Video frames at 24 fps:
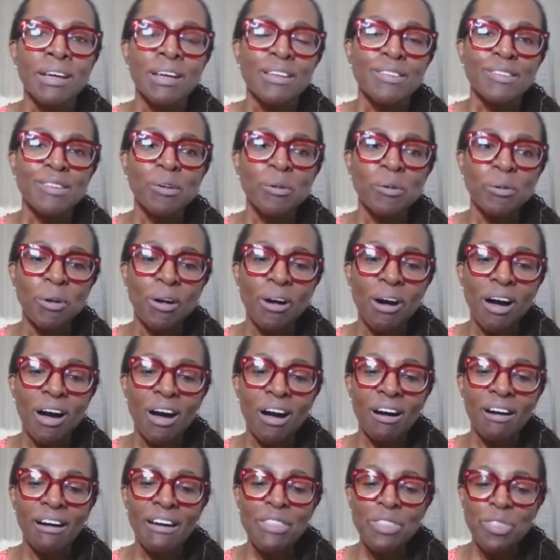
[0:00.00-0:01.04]
So
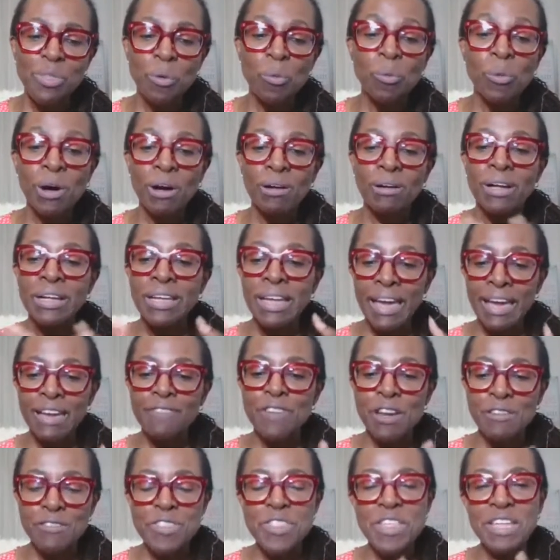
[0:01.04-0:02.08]
I thought, well, okay,
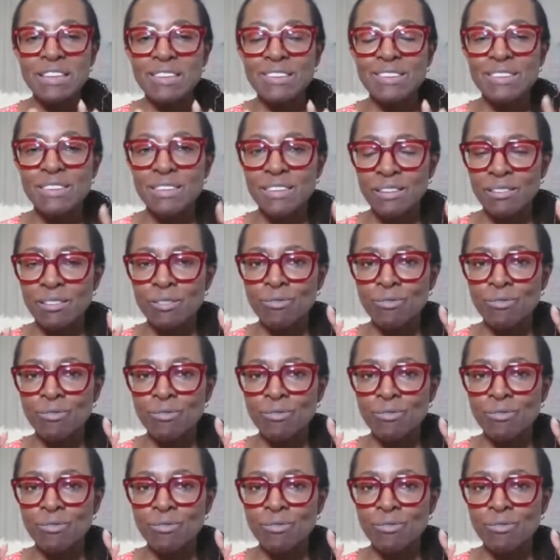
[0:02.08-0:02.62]
if everything's